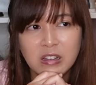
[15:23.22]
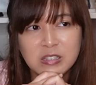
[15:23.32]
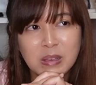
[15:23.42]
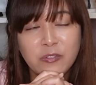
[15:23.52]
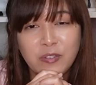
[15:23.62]

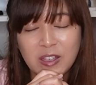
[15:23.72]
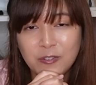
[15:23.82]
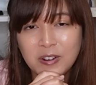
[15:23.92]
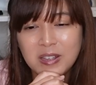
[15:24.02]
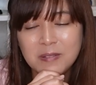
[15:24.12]
is my
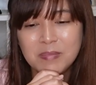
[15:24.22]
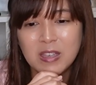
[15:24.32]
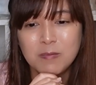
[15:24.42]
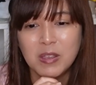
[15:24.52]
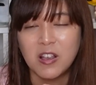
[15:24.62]
favorite
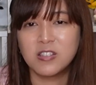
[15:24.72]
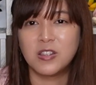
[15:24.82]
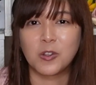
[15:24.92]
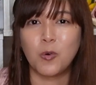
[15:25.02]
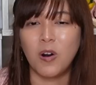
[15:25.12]
because
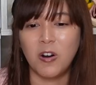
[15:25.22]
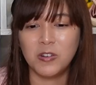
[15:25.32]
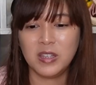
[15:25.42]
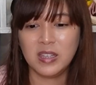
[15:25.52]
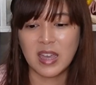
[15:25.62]
of the
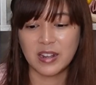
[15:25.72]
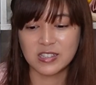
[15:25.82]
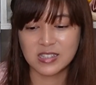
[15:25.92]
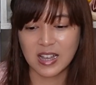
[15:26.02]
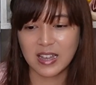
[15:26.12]
quality and the
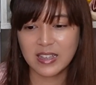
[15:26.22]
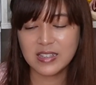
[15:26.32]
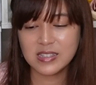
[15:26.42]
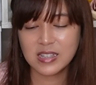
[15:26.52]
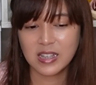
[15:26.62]

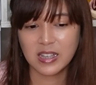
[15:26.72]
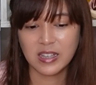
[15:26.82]
size.